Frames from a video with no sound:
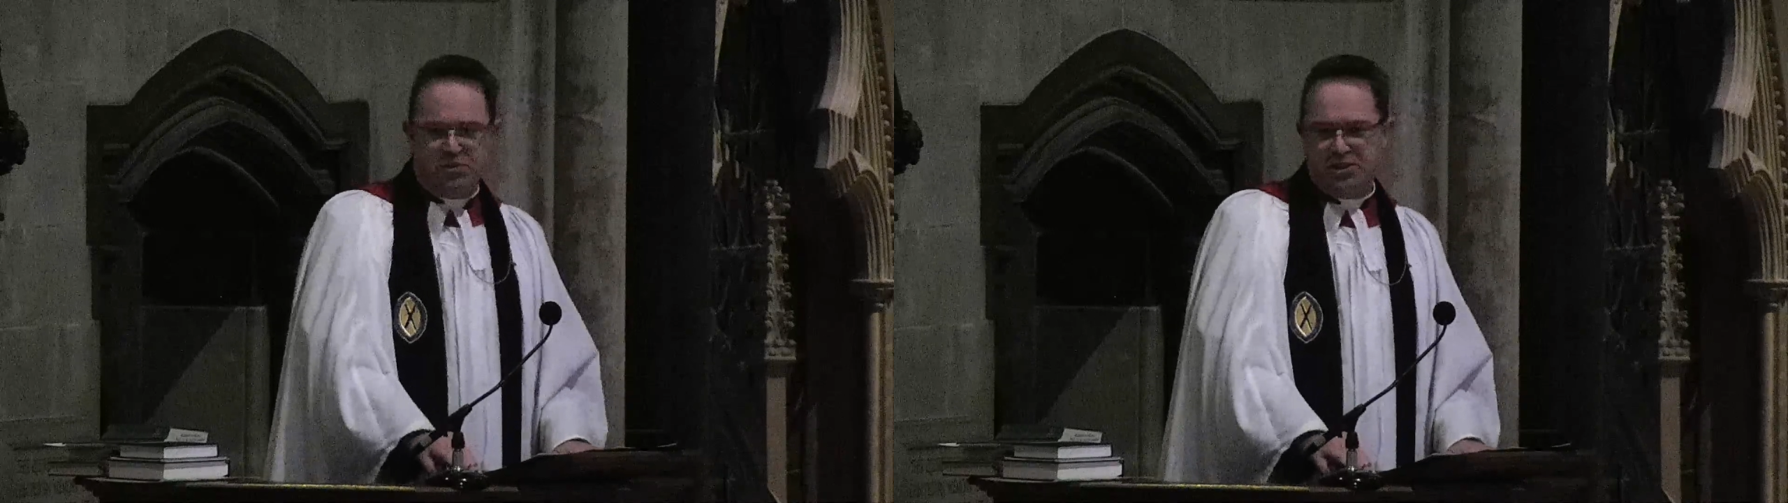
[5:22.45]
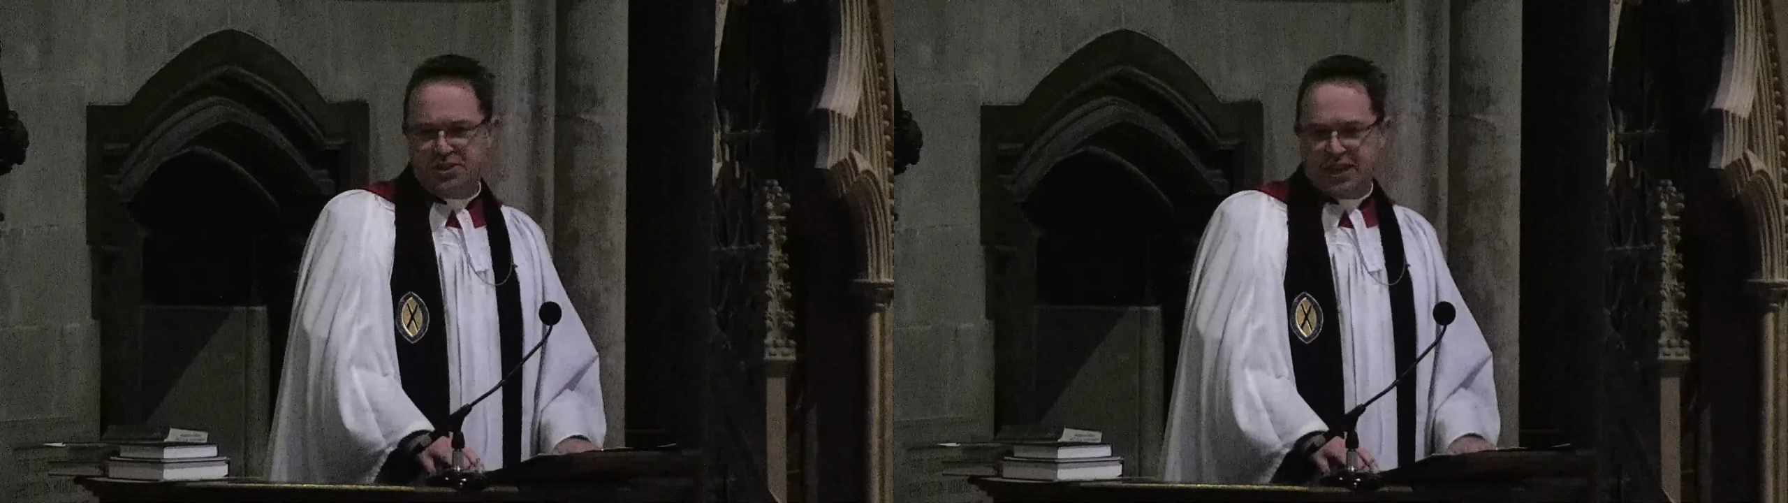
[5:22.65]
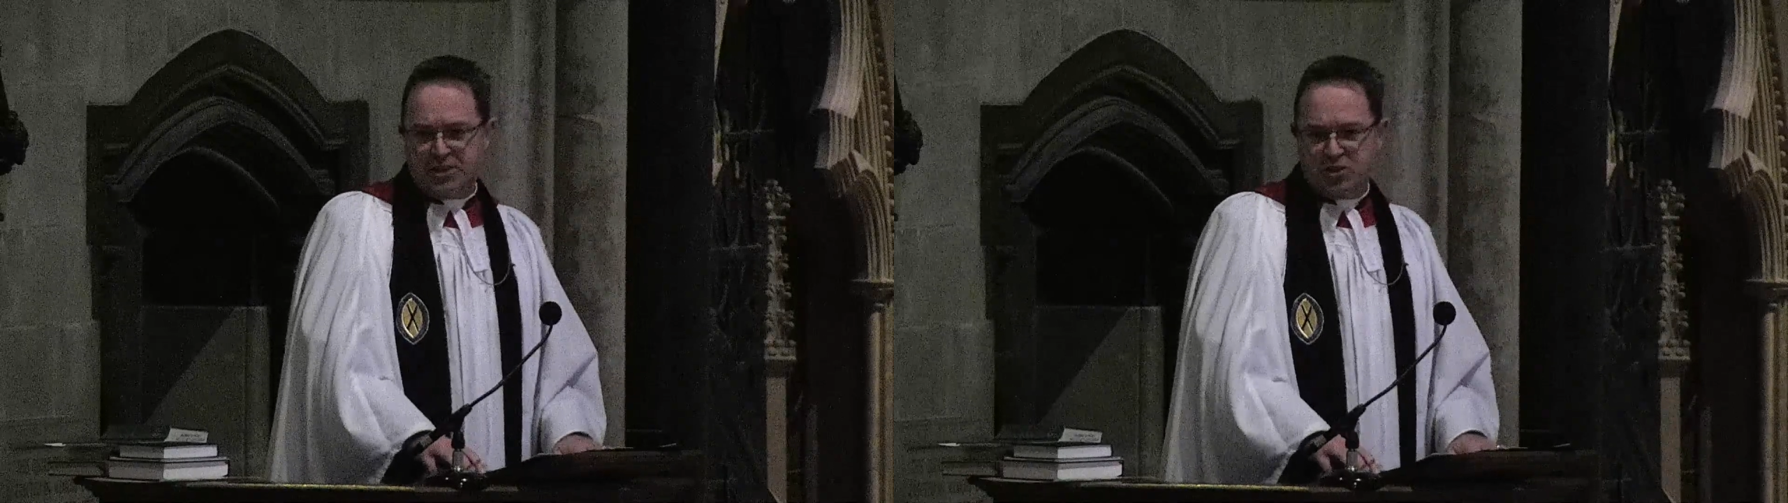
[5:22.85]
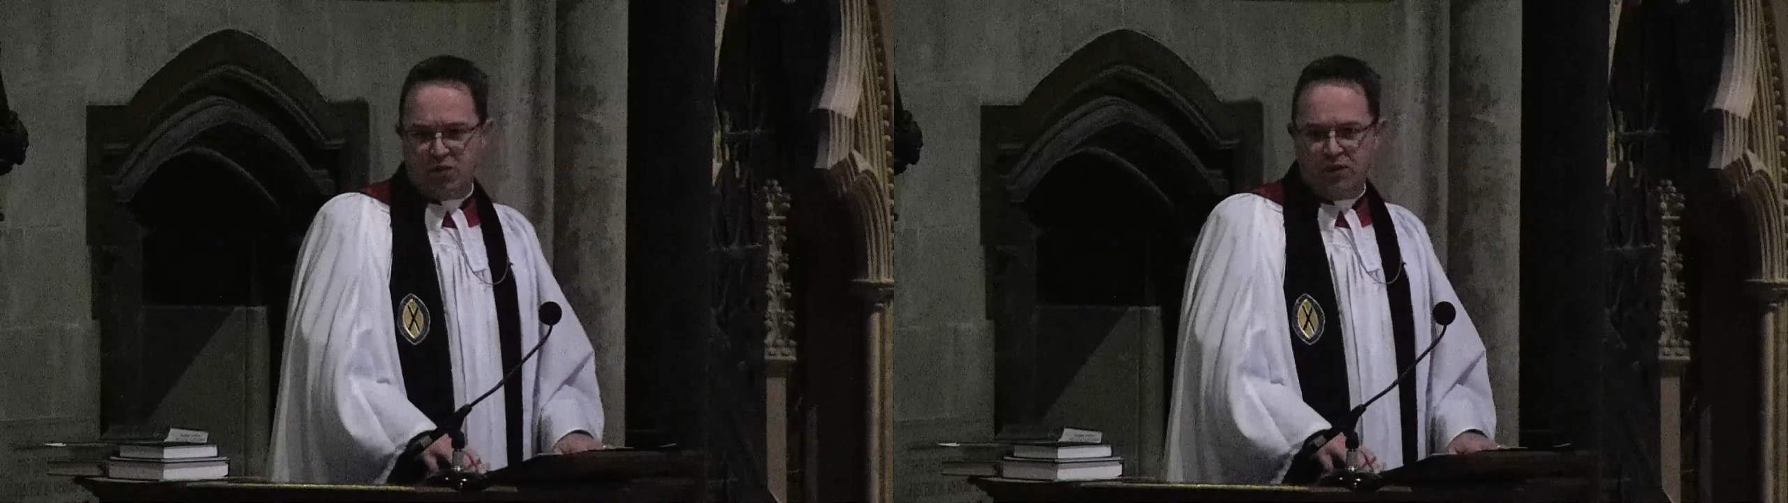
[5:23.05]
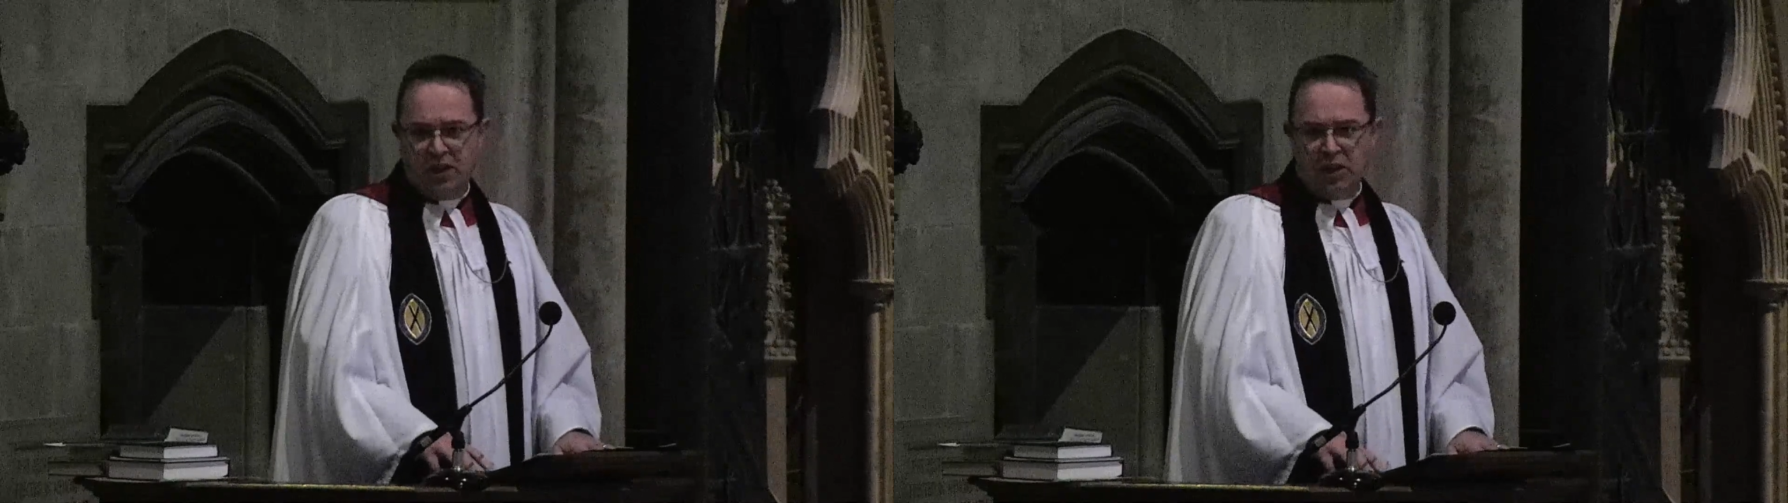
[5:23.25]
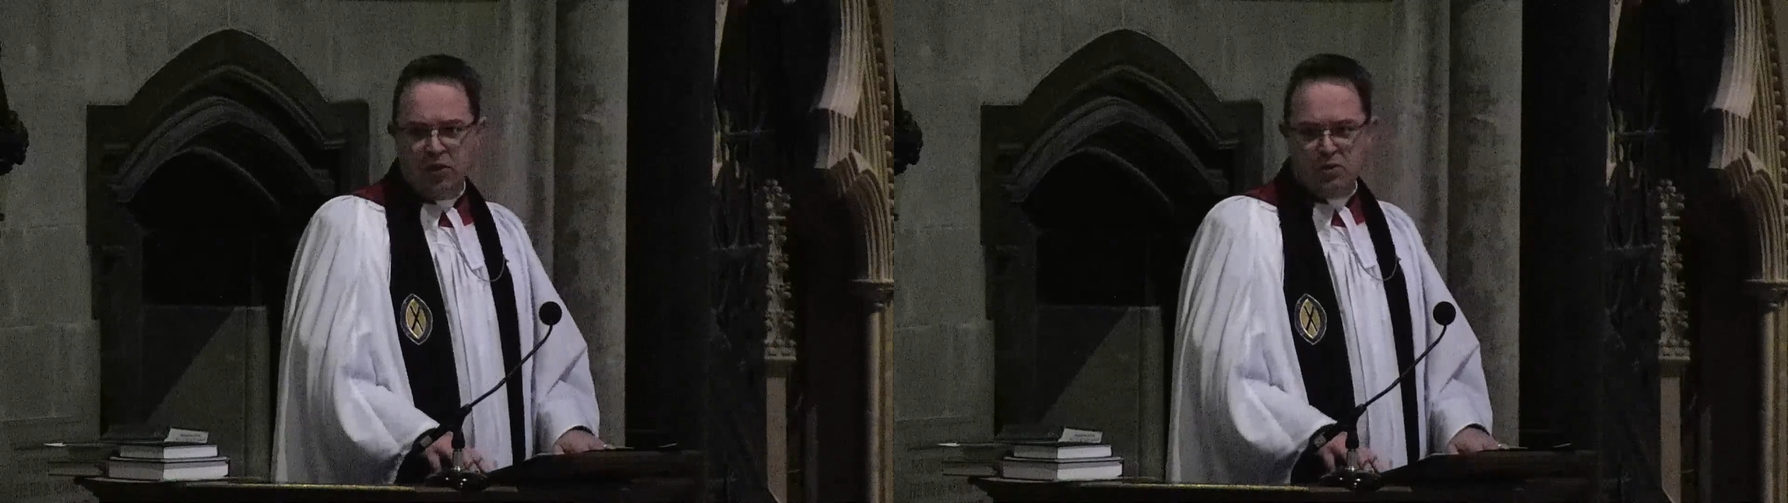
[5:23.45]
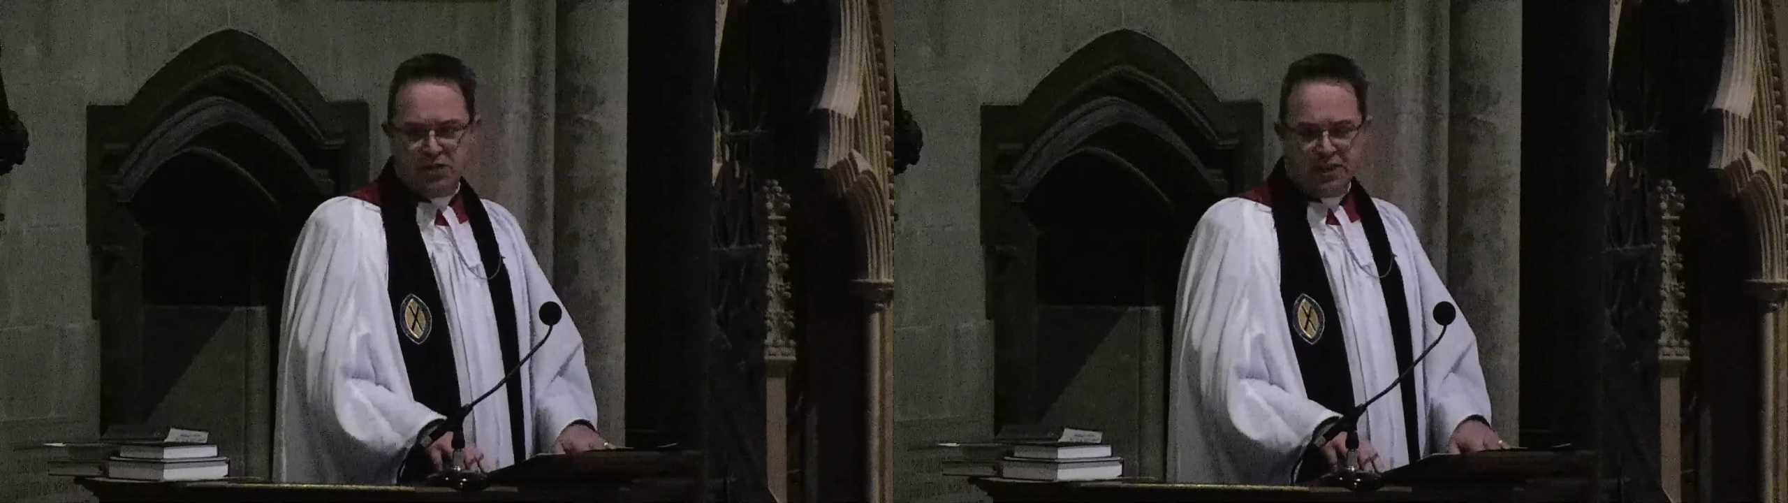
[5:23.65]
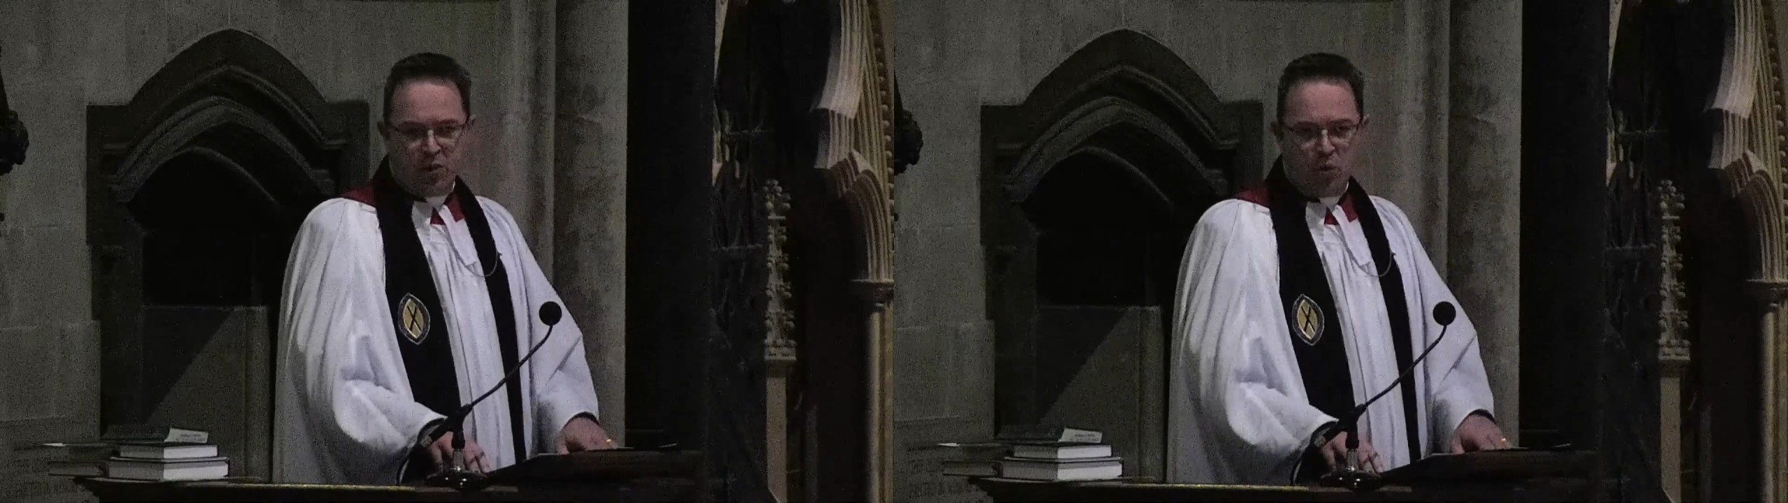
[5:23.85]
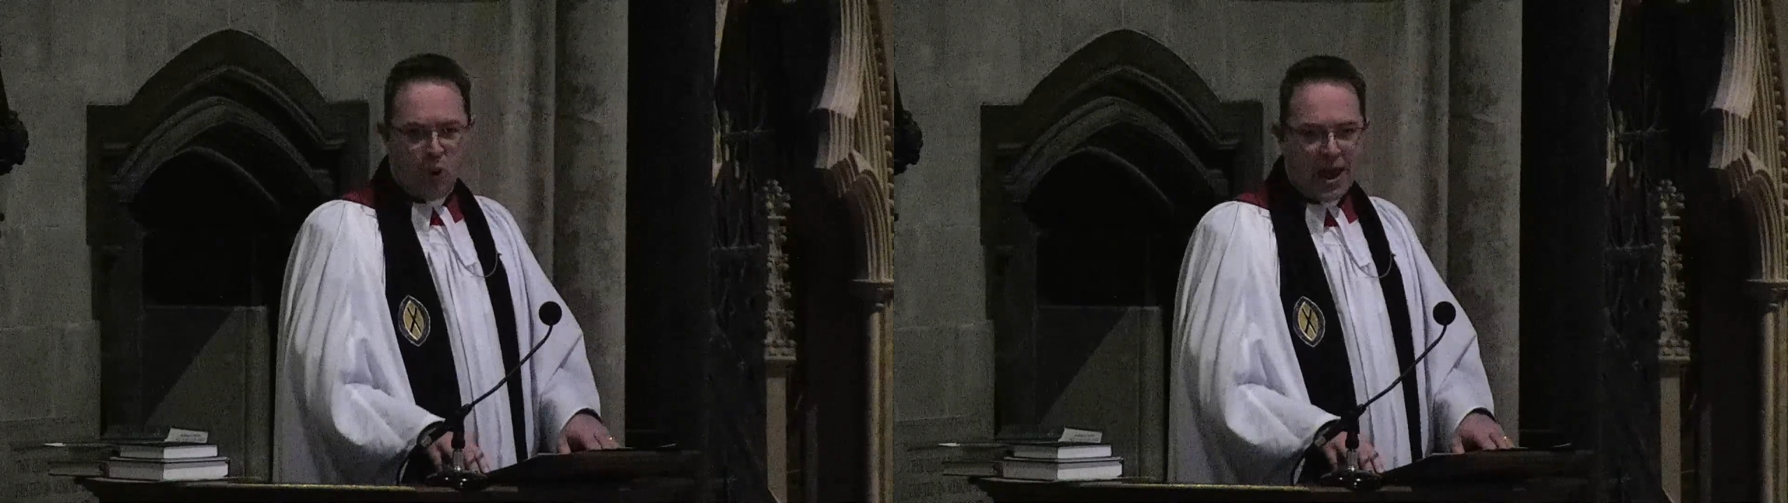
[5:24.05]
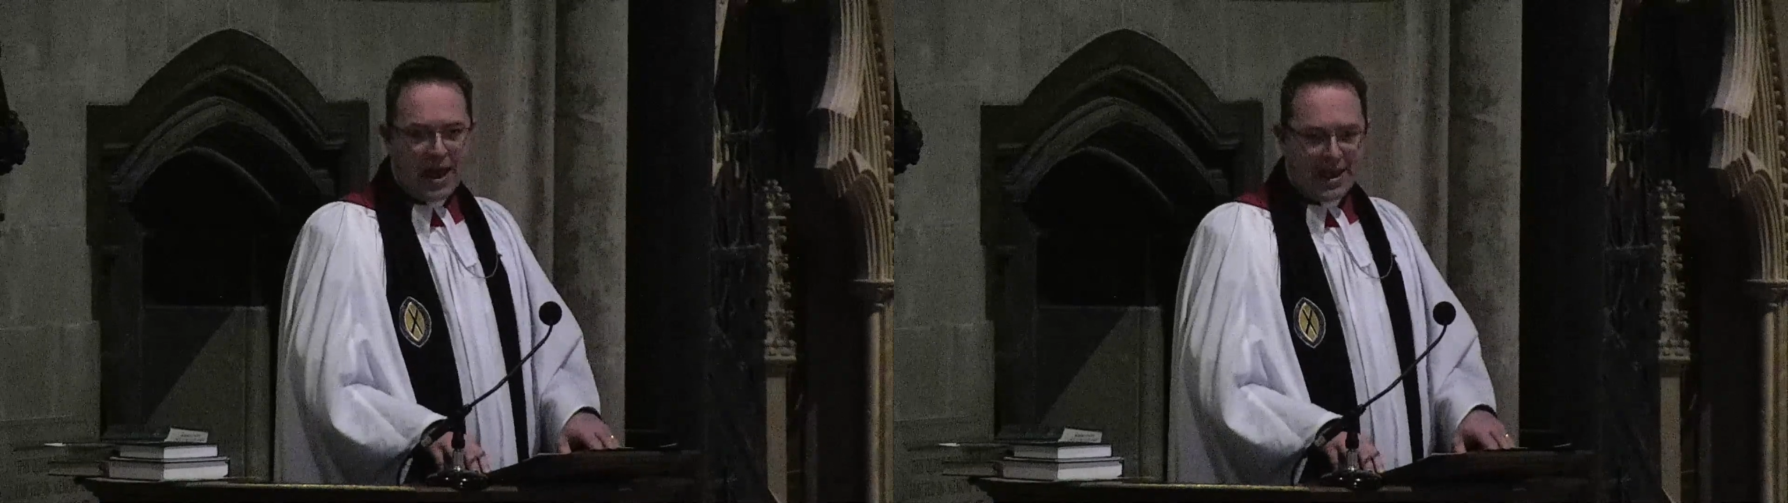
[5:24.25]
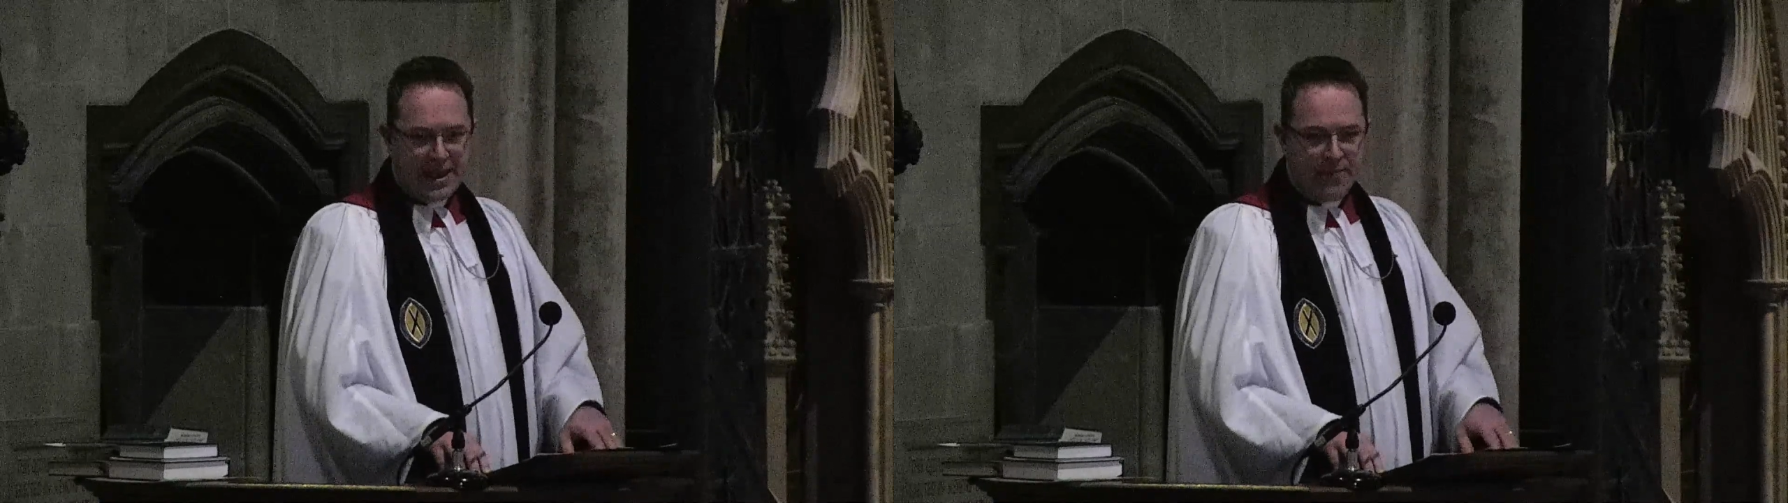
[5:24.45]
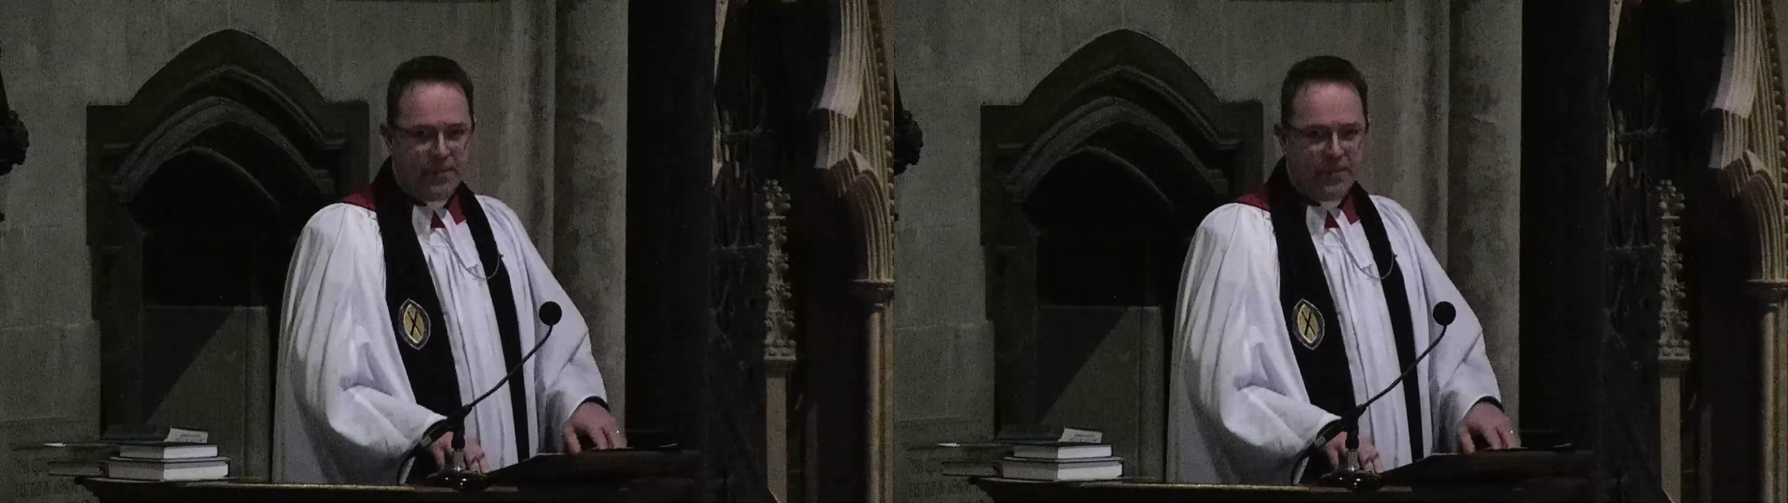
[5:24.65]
a sense of losing the way